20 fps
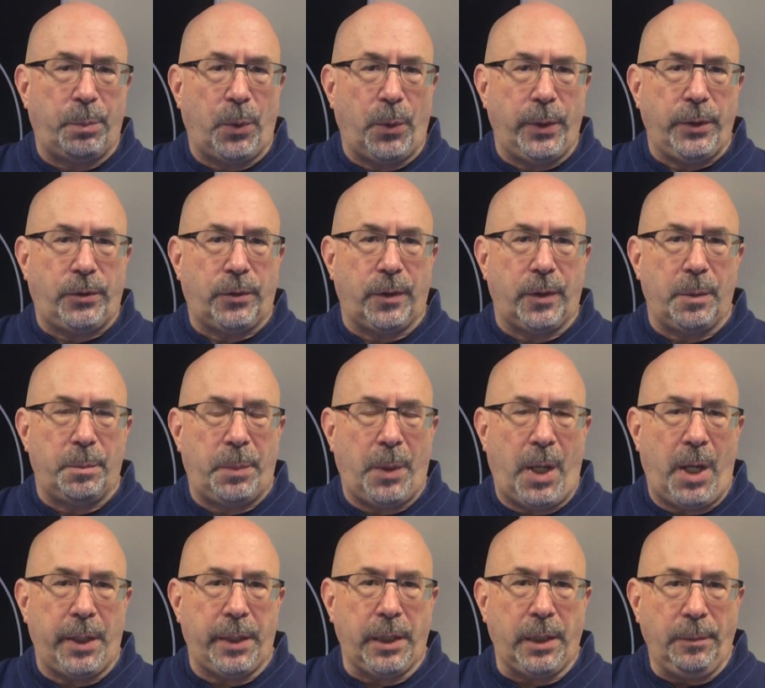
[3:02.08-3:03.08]
points in the
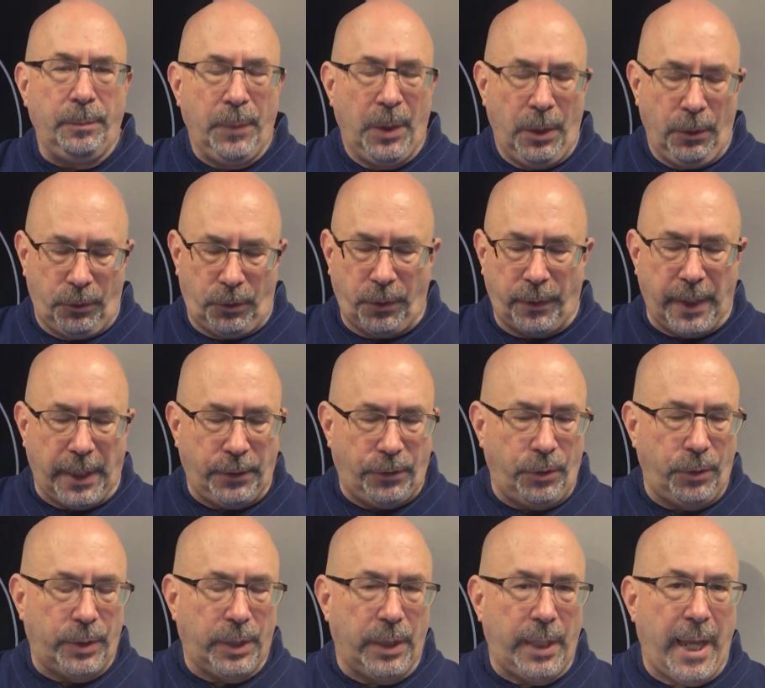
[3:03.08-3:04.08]
body so that
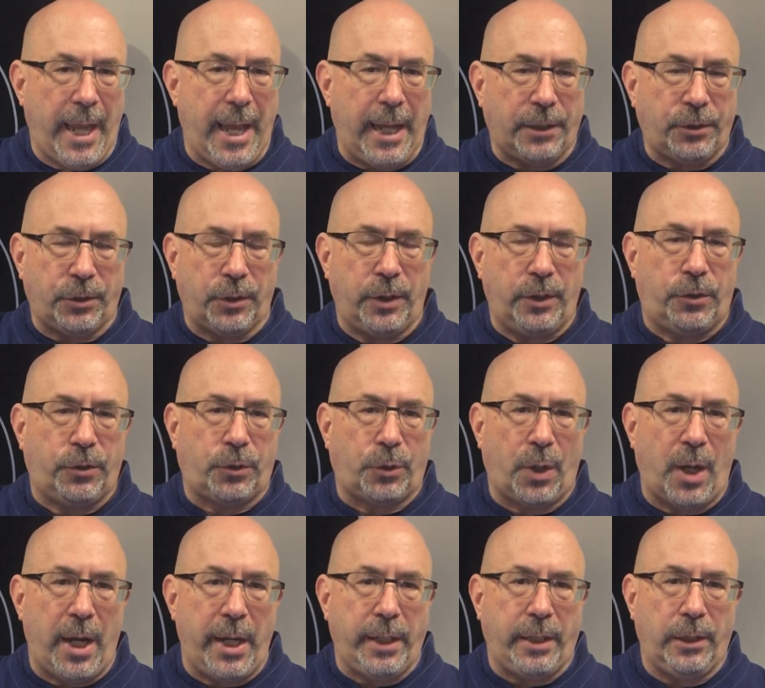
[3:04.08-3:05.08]
you can actually
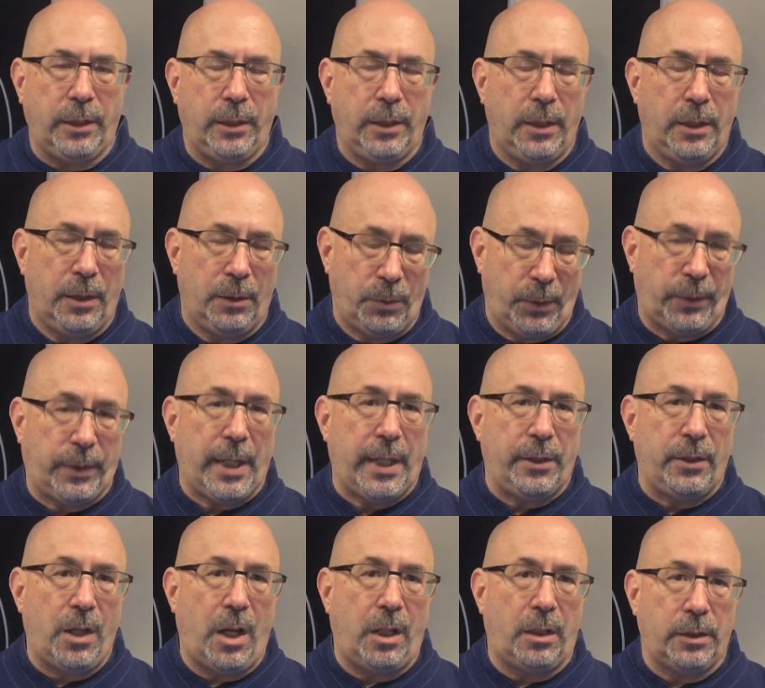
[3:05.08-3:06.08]
strike with
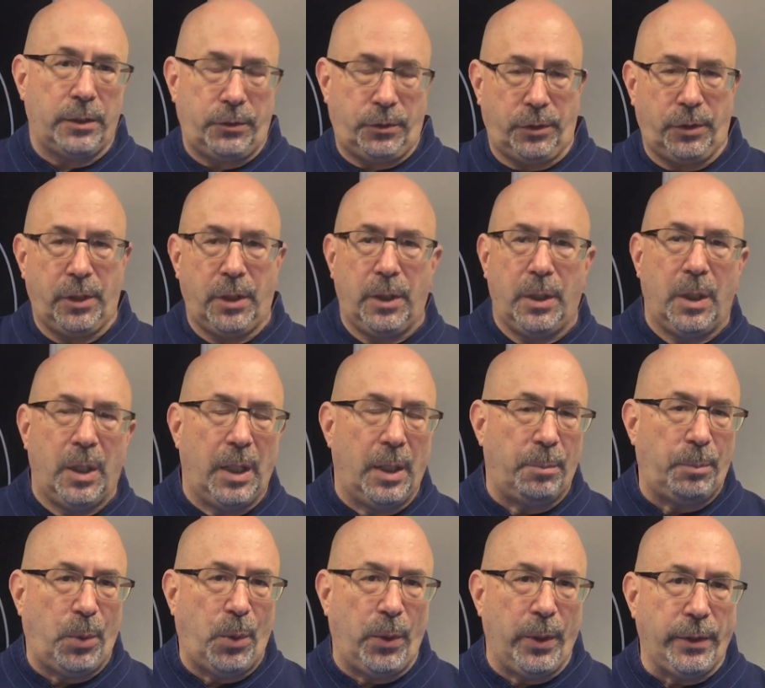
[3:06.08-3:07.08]
that knowledge
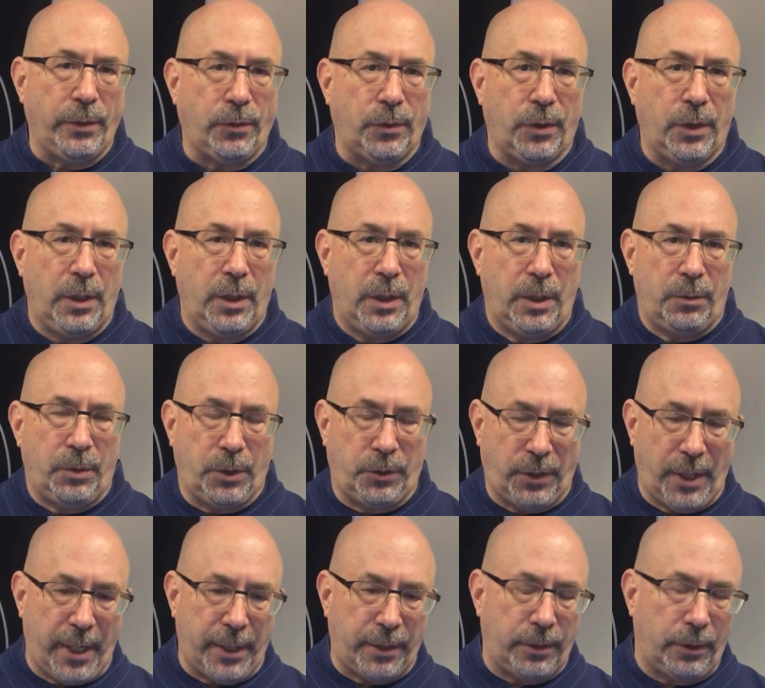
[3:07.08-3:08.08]
points. For
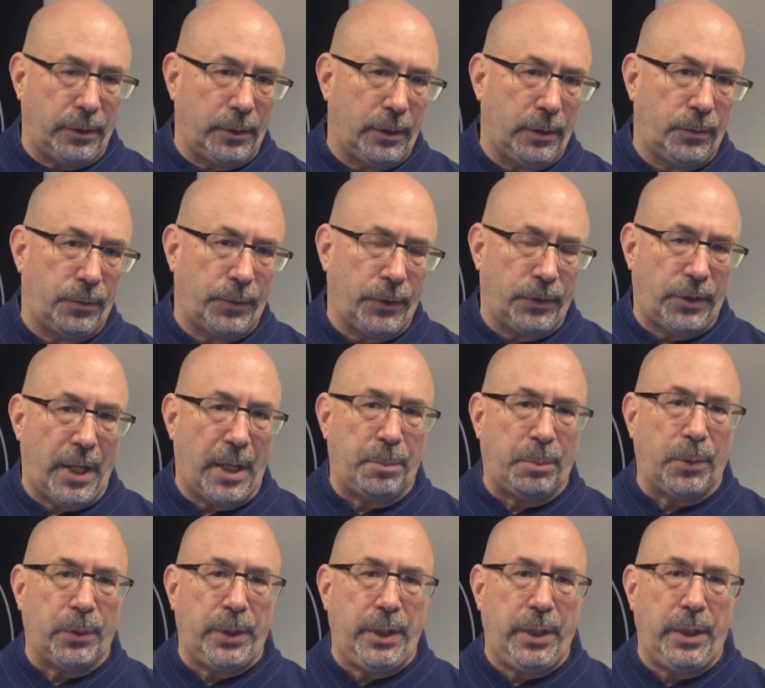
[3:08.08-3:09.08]

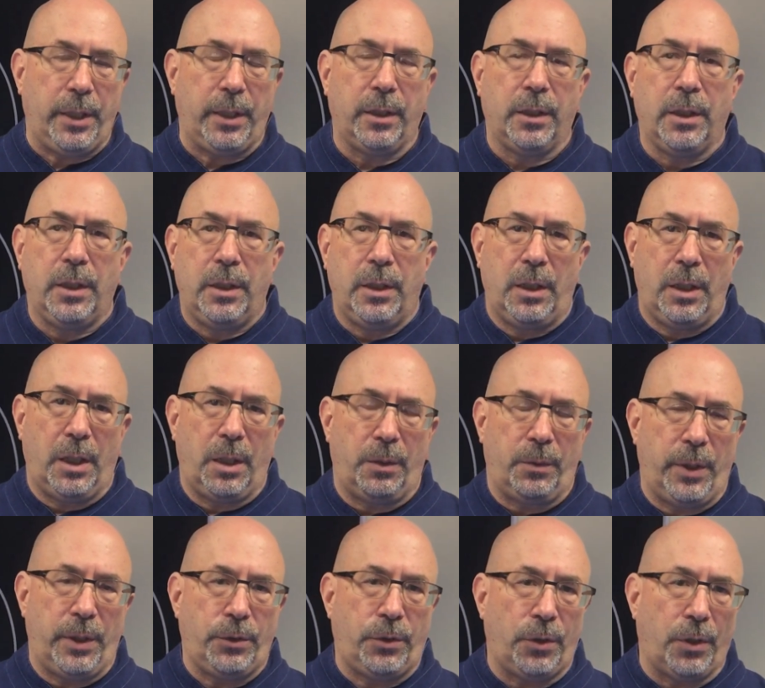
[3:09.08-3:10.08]
example, here,
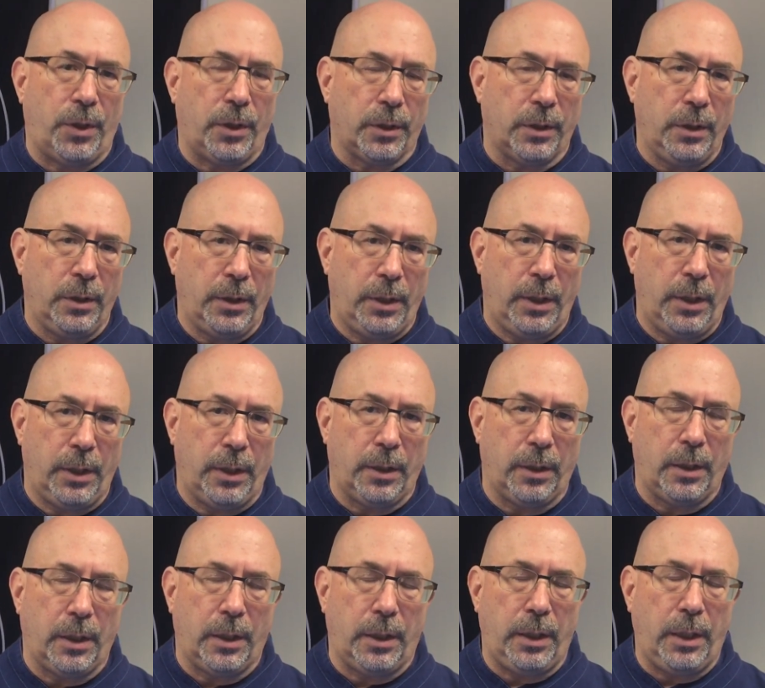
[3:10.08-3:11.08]
Renjiang
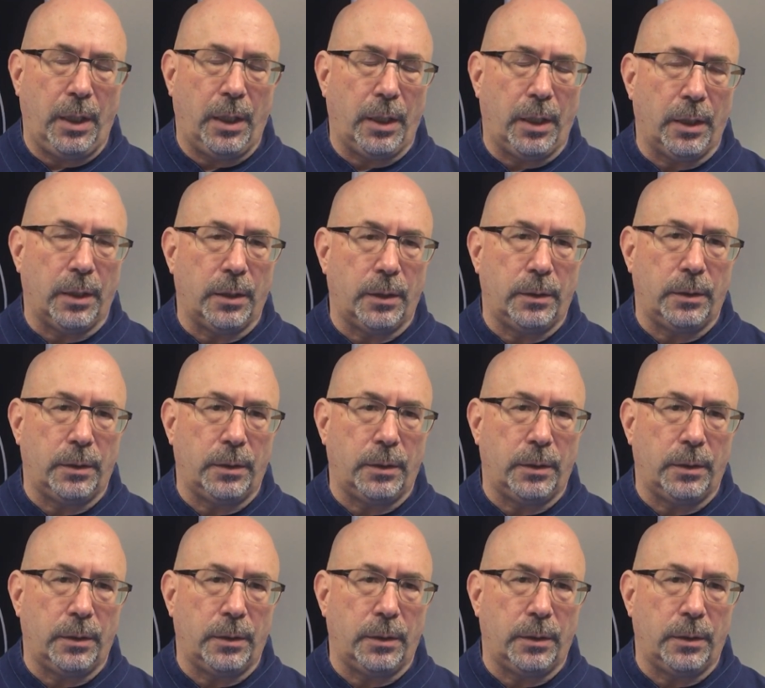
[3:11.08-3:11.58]
in the